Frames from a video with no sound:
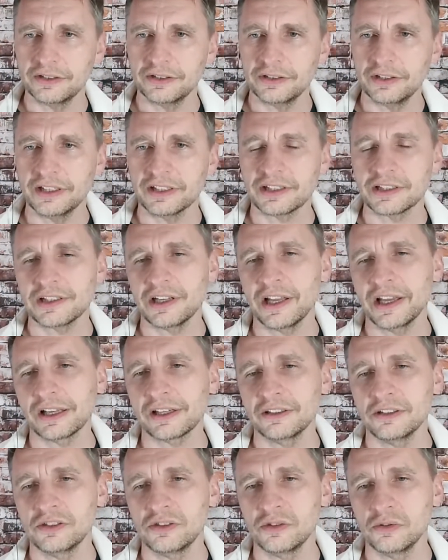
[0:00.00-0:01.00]
or less
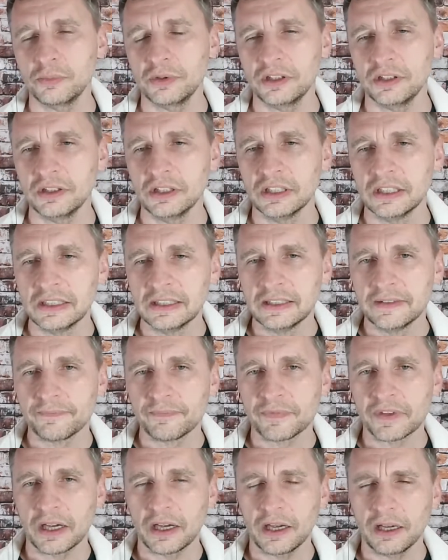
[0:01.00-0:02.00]
likely to be
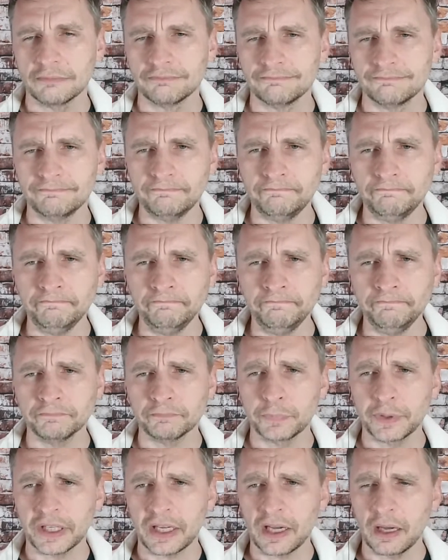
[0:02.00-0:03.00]

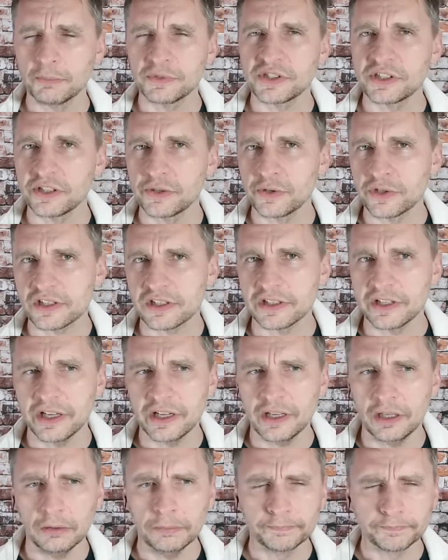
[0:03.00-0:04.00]
become seriously
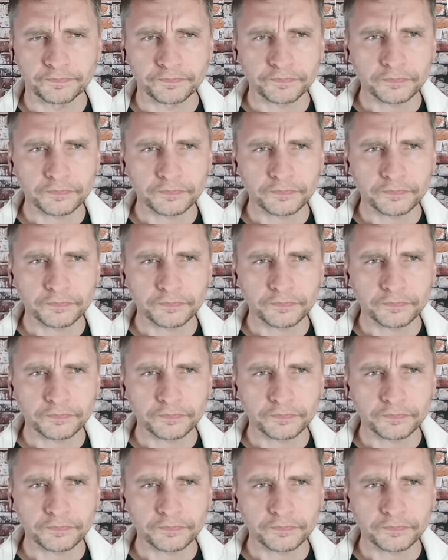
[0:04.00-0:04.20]
ill.